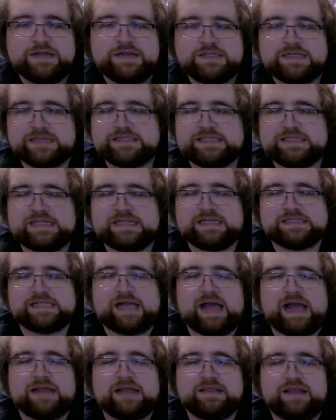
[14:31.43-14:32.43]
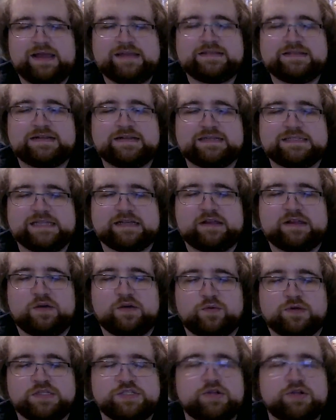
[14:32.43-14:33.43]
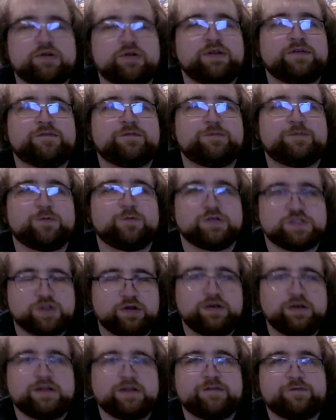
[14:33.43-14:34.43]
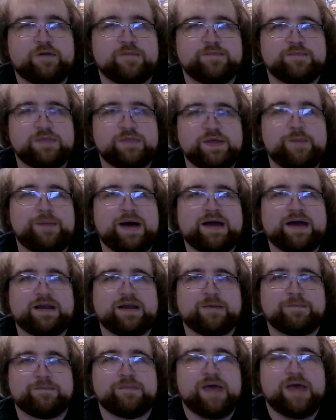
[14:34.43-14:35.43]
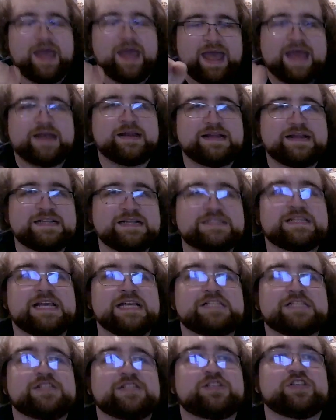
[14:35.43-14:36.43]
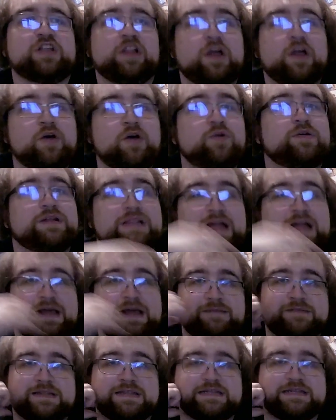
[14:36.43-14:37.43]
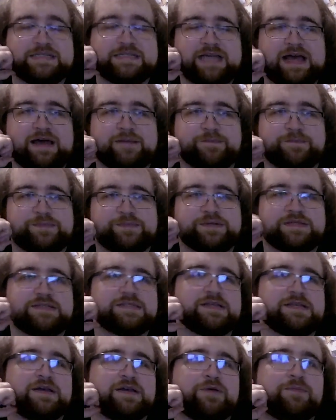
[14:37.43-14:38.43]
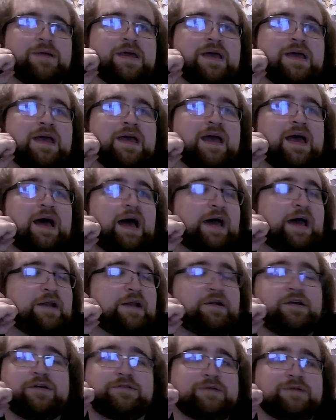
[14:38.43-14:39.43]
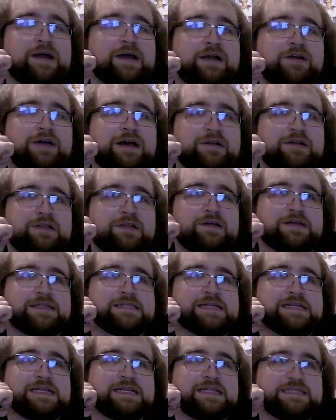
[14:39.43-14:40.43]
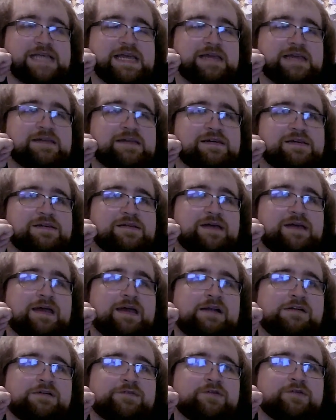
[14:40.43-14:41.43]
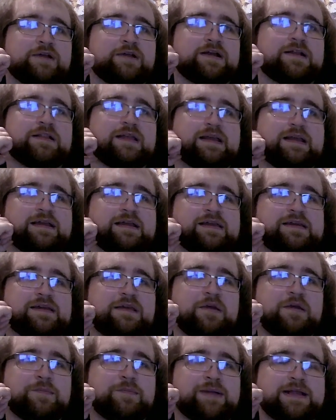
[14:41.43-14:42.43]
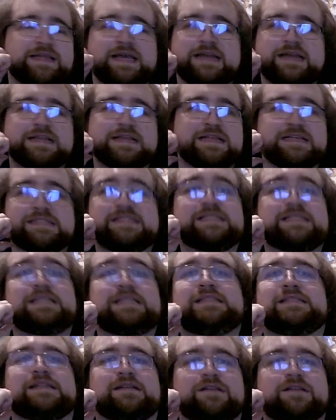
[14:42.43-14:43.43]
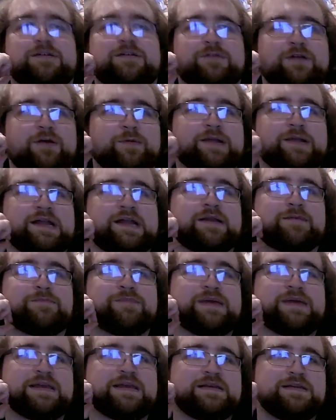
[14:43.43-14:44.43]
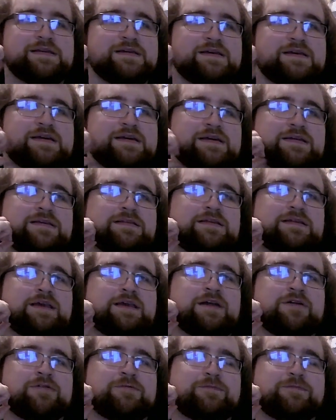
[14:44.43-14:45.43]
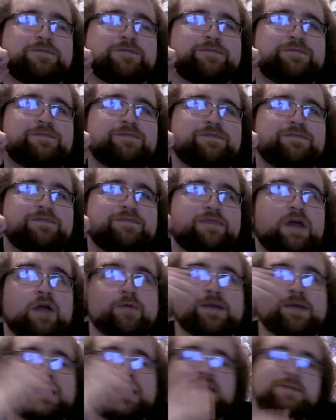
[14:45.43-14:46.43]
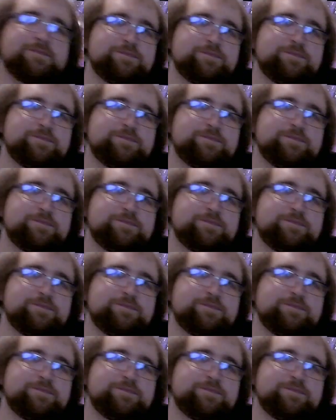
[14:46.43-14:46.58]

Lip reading: that's the thing. It's like, I like that it's like, no, we're starting from the bottom. And it's a slow climb to the top. So, I don't know. I don't know how long it's going to take. I don't know if we're going to, like, you know, by the end of the season, are we going to be, you know, are we going to